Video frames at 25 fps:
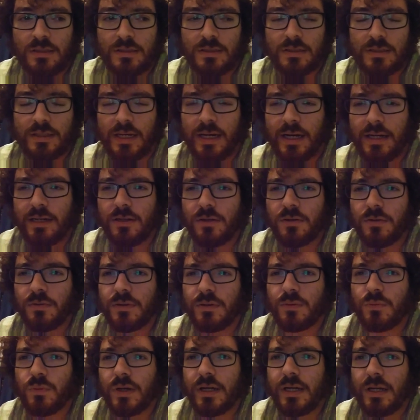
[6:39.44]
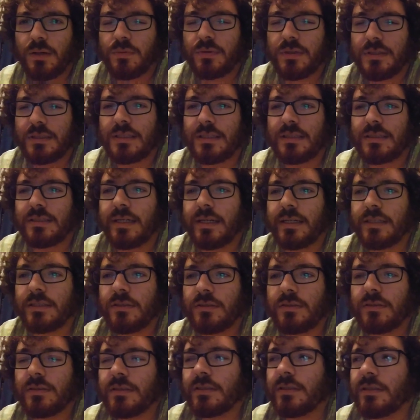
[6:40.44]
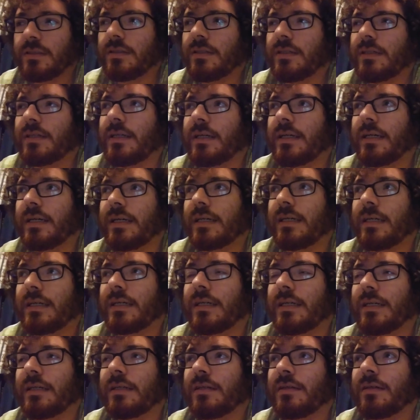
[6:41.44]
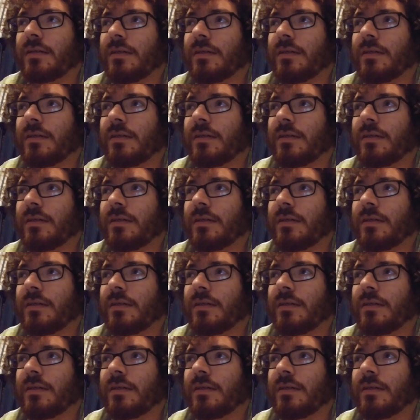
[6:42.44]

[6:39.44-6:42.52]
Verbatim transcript: Kylo and Rey were in the desert, and